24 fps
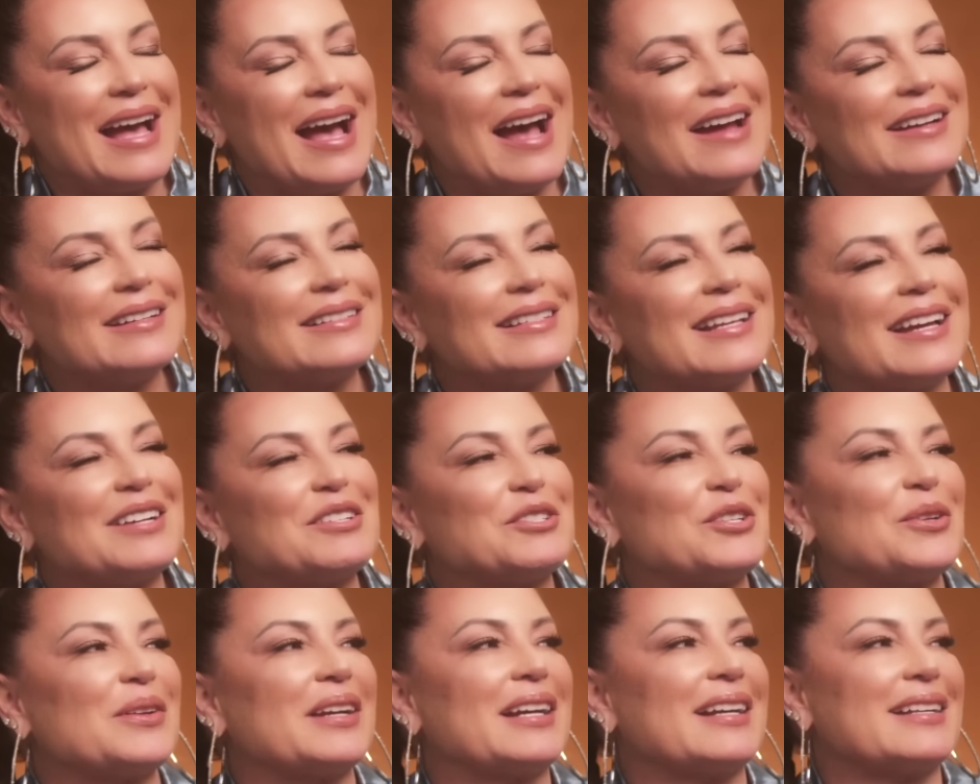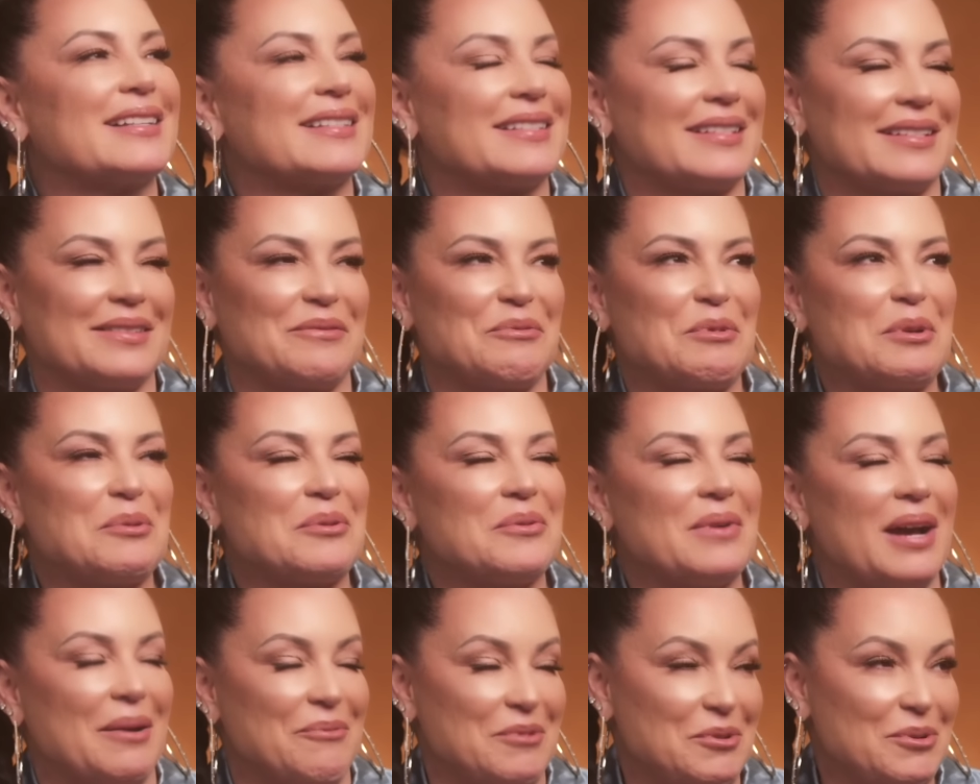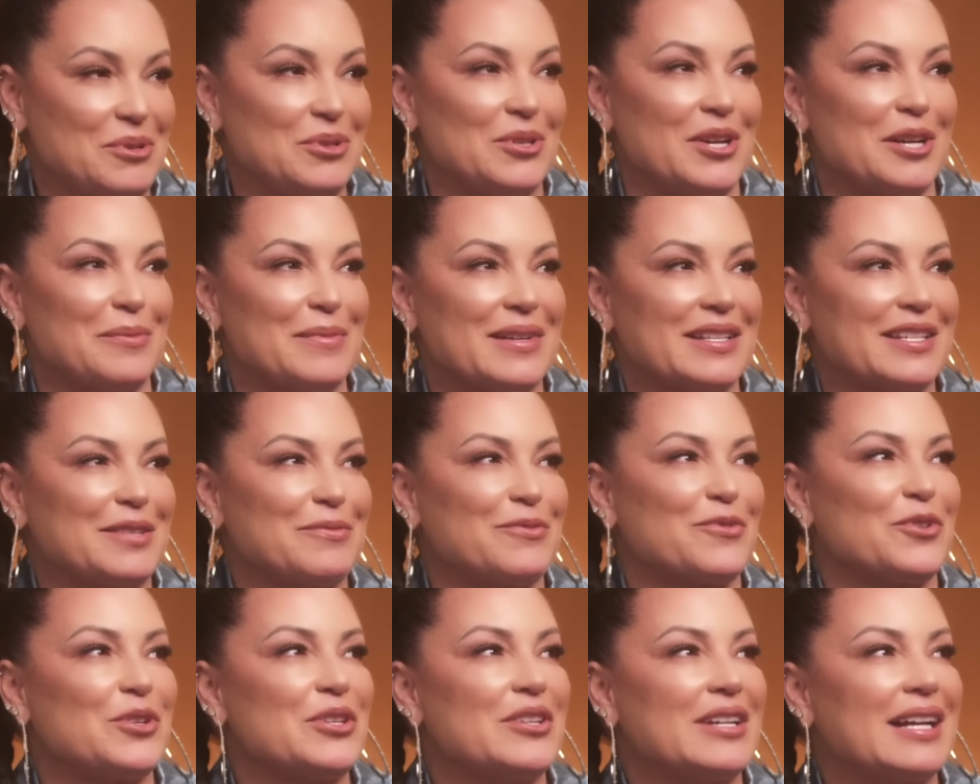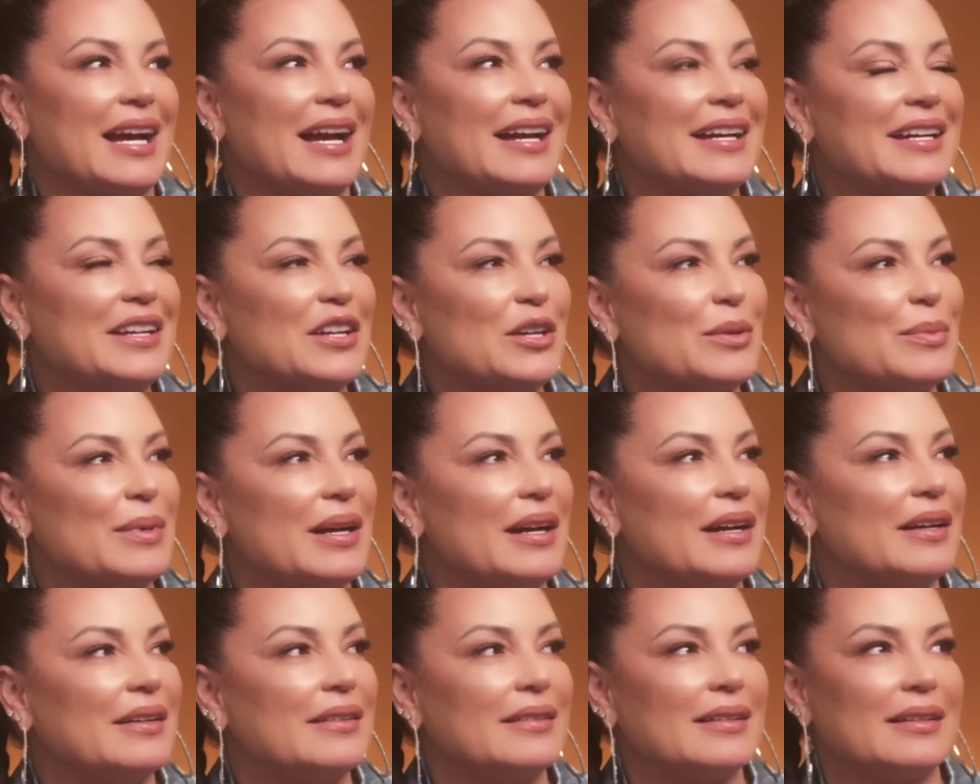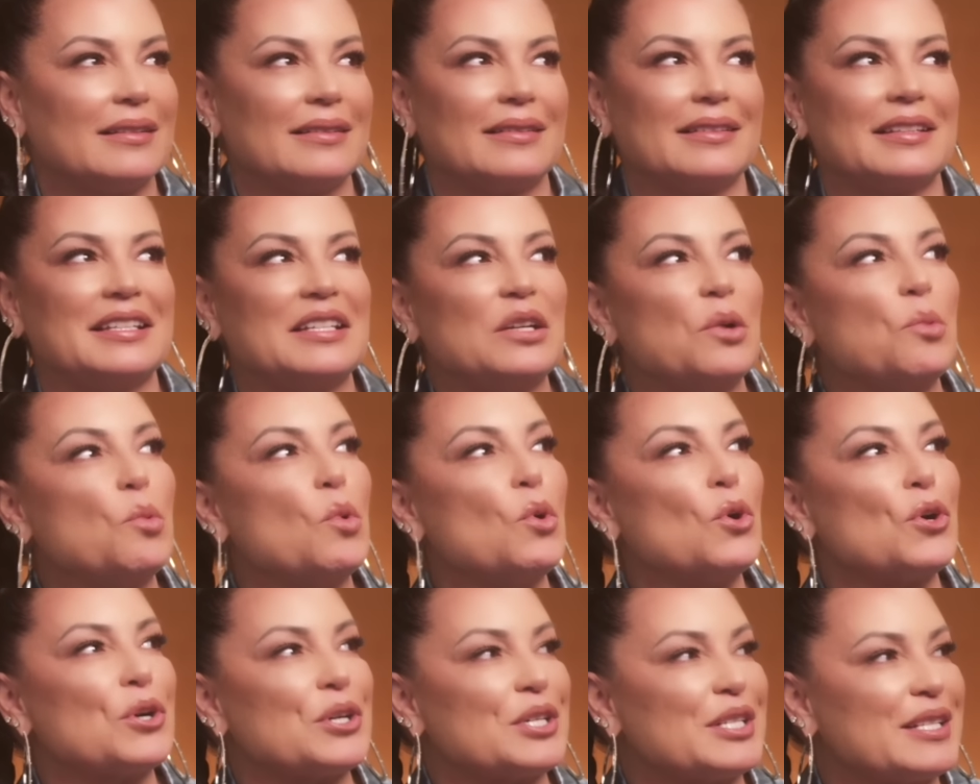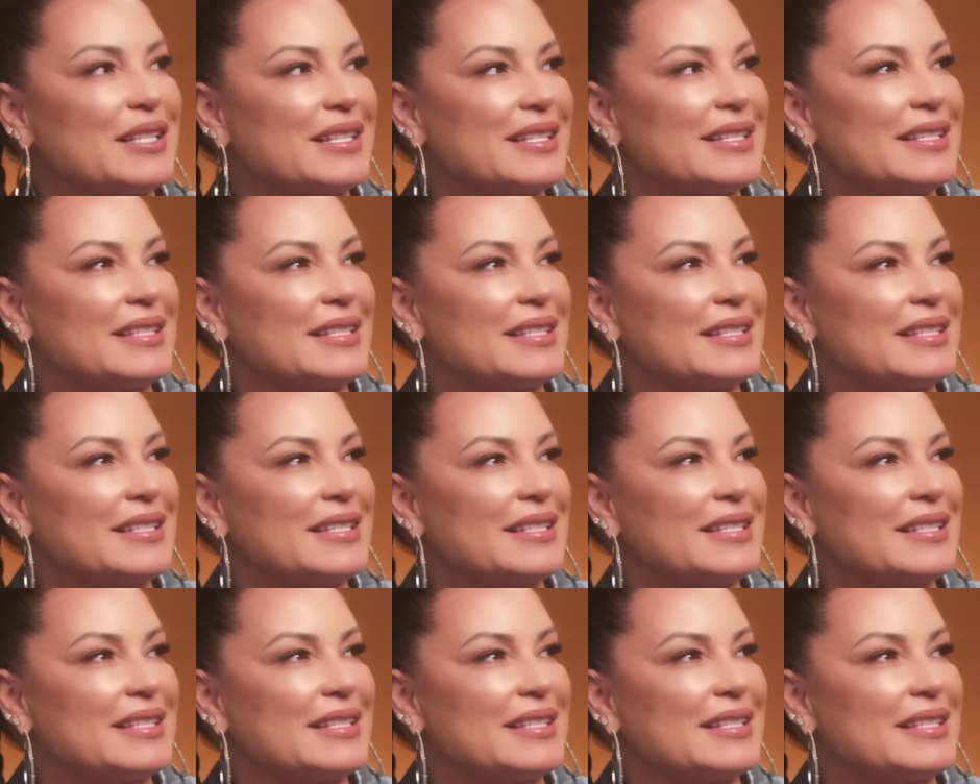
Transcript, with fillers: how does that show cuz we we were talking about this before you got here about the awards.